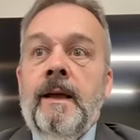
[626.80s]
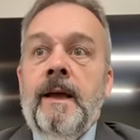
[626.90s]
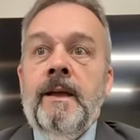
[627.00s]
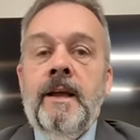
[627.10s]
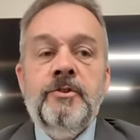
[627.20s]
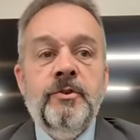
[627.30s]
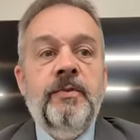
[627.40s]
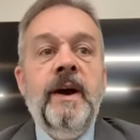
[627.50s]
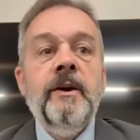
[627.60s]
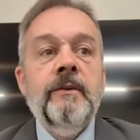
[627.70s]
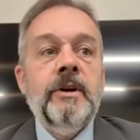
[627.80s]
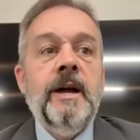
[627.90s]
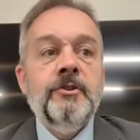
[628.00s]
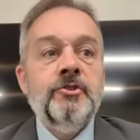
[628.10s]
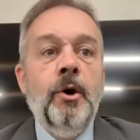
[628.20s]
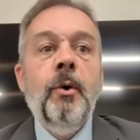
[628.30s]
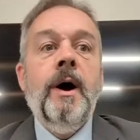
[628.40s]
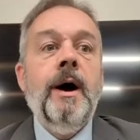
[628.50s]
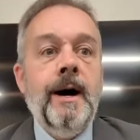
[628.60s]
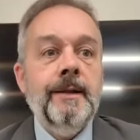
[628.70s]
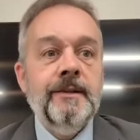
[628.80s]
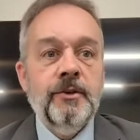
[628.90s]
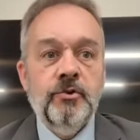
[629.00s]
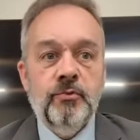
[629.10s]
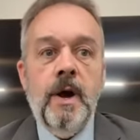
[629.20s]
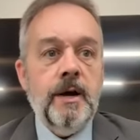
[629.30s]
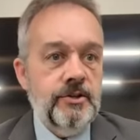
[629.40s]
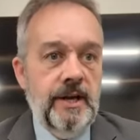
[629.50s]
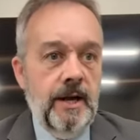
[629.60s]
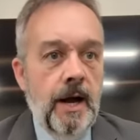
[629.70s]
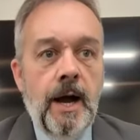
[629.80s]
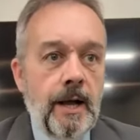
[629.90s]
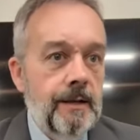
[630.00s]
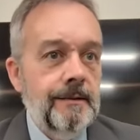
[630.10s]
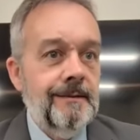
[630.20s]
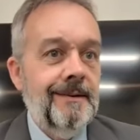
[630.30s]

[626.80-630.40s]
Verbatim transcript: has your fire ever gotten so hot that those rocks get hot?